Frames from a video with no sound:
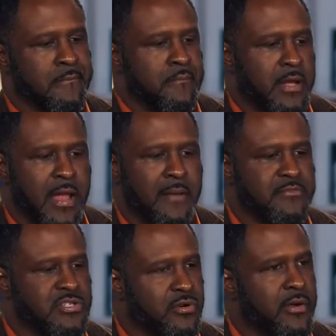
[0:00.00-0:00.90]
But I'm
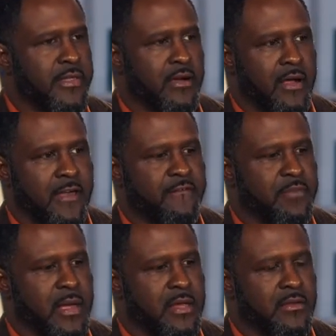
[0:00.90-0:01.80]
sure there have
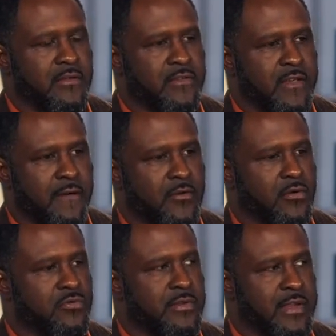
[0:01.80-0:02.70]
been
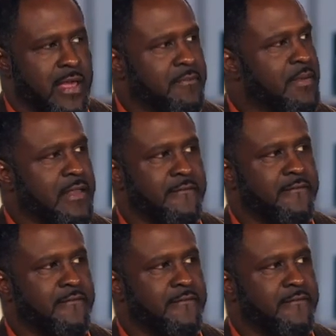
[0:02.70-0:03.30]
several deadbeat